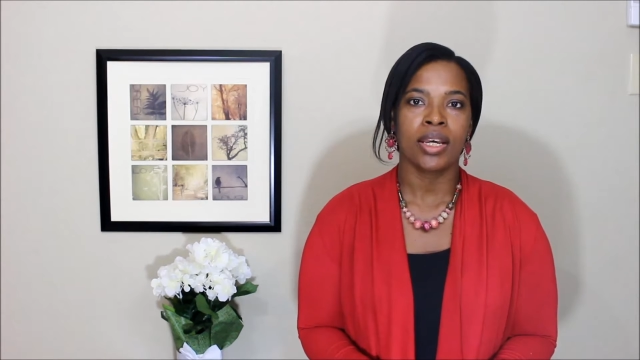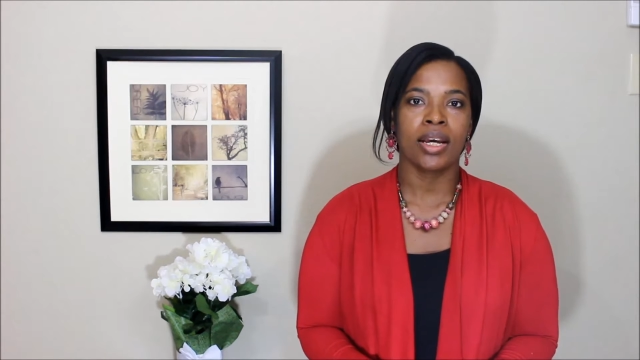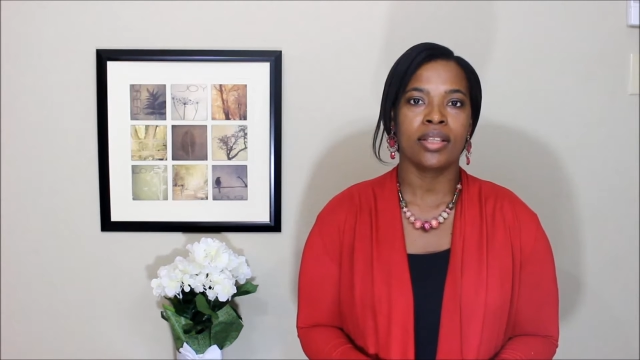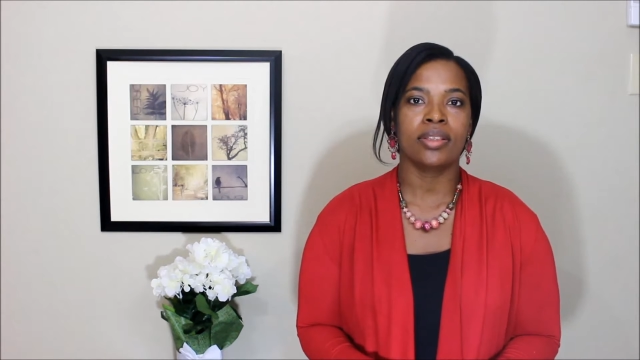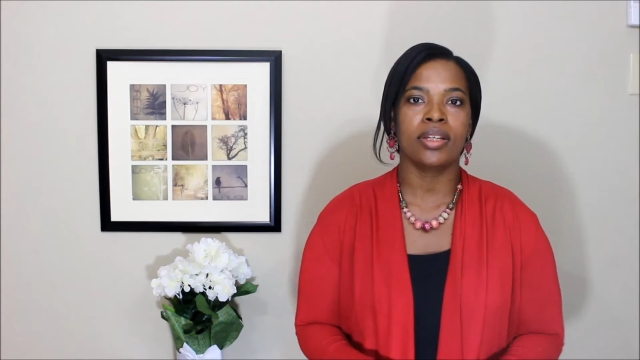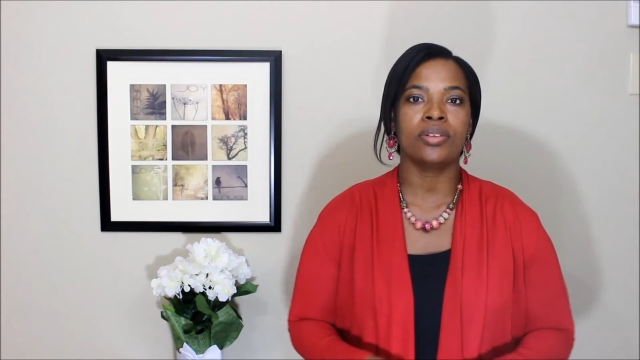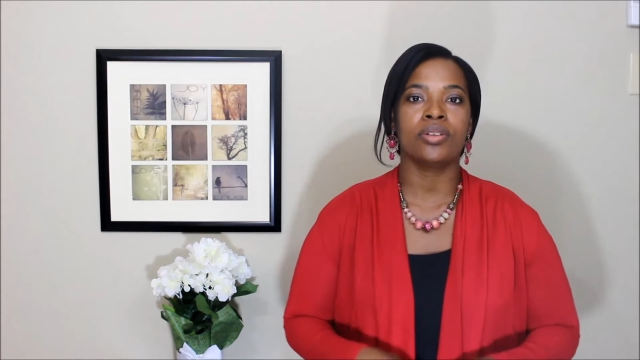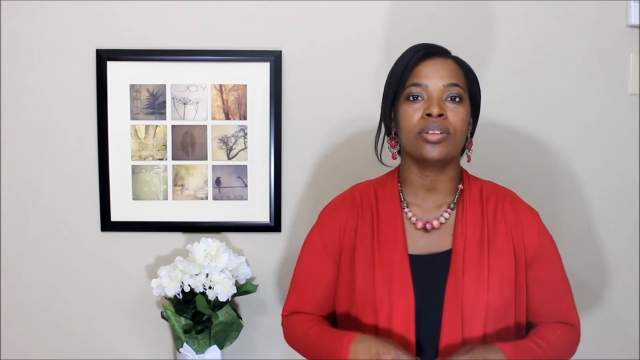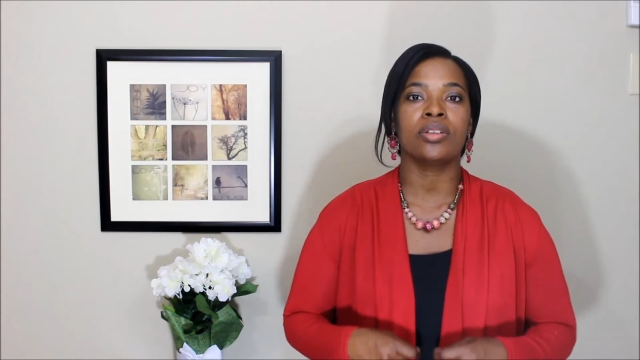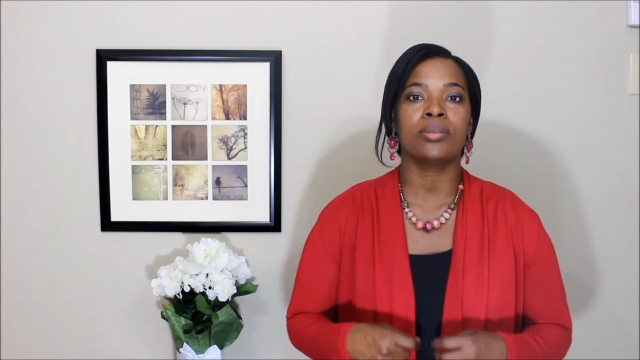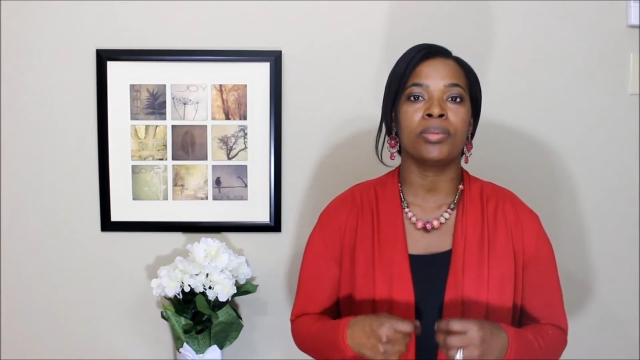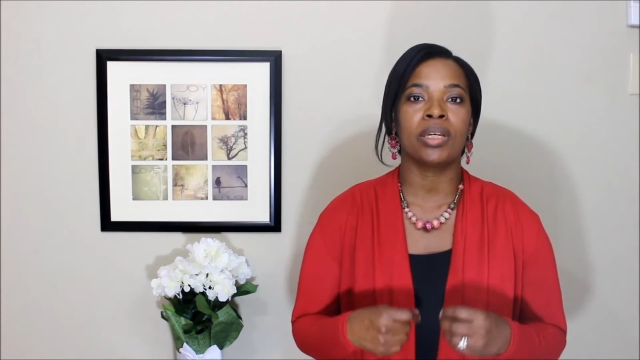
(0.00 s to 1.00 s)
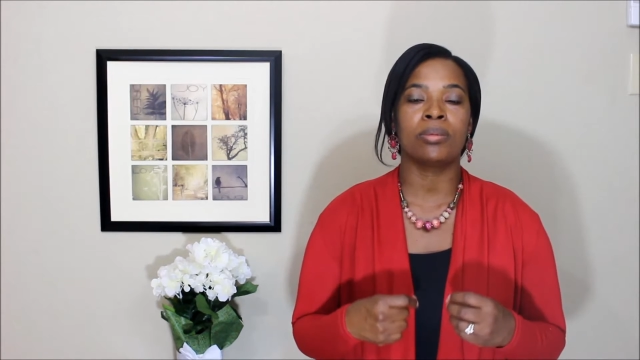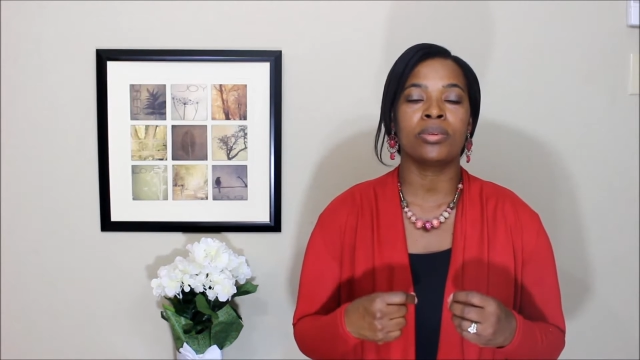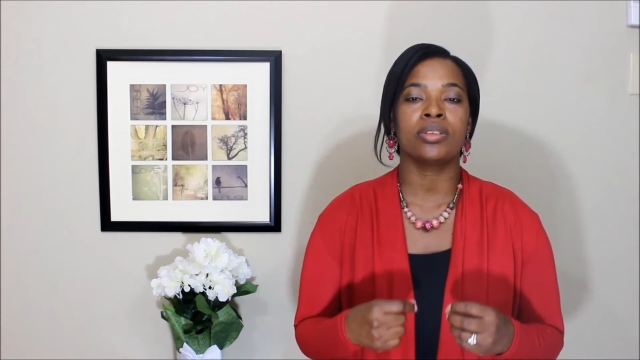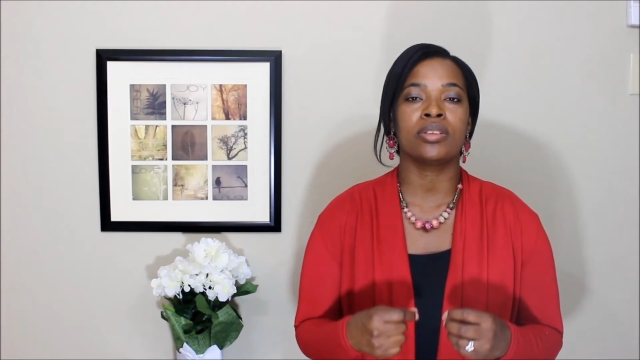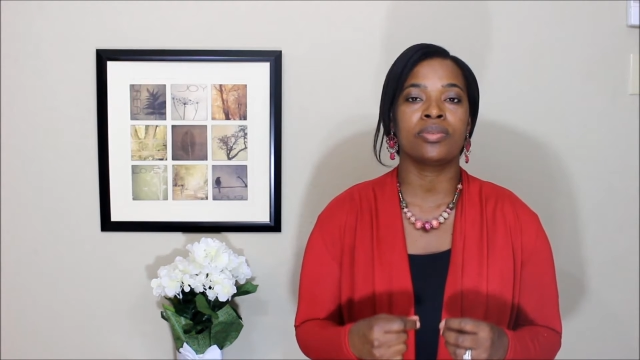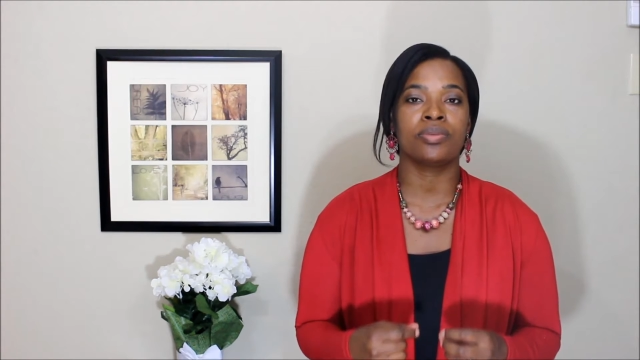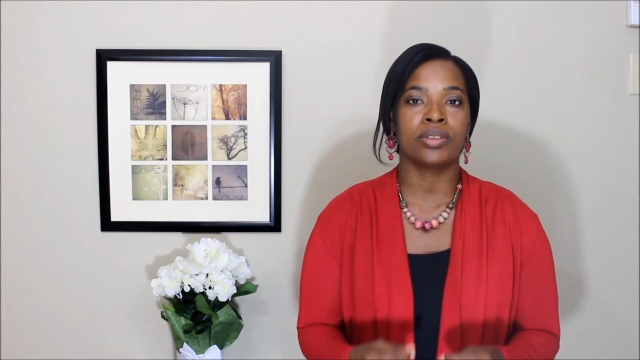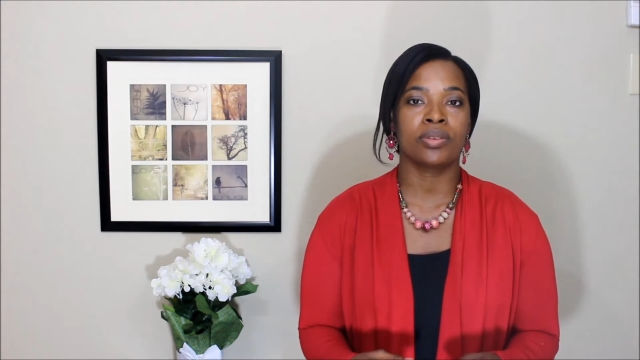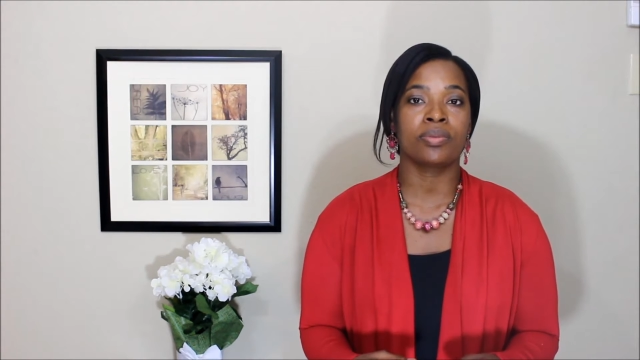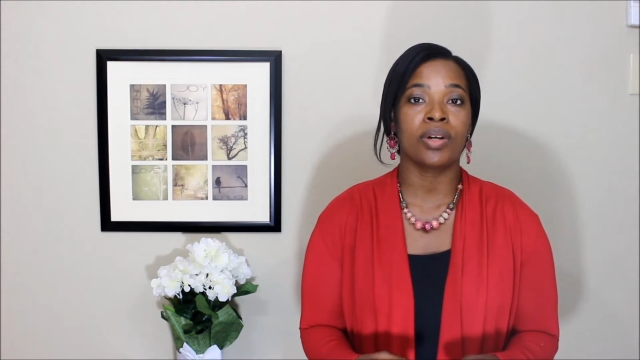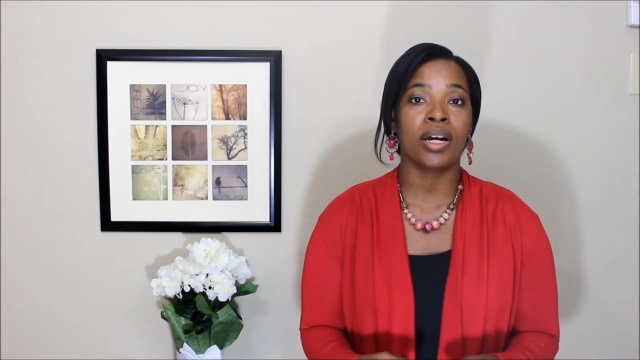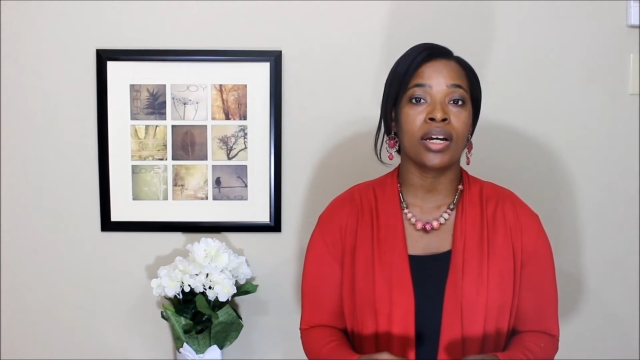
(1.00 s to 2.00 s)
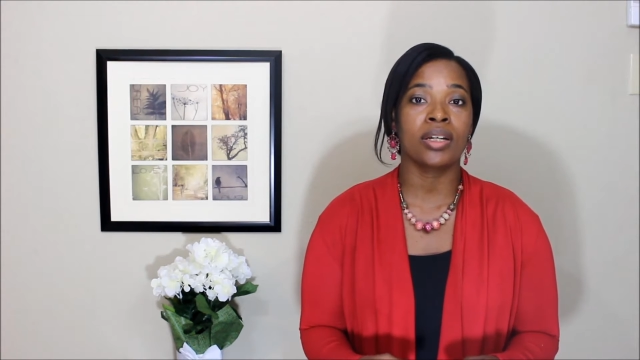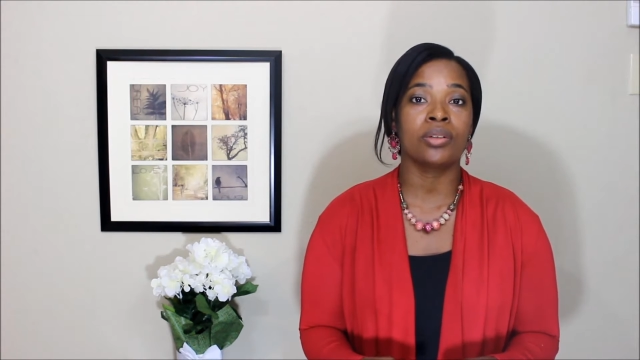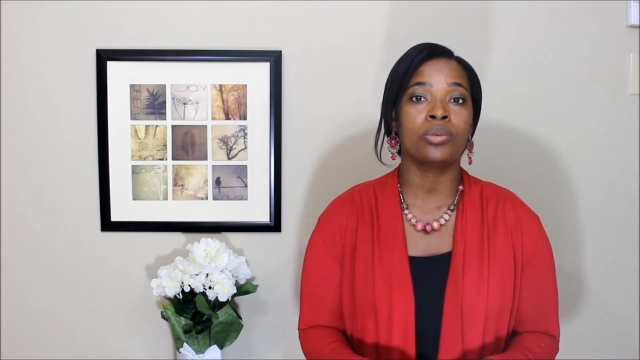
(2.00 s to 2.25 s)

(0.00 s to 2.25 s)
And then you're going to be able to define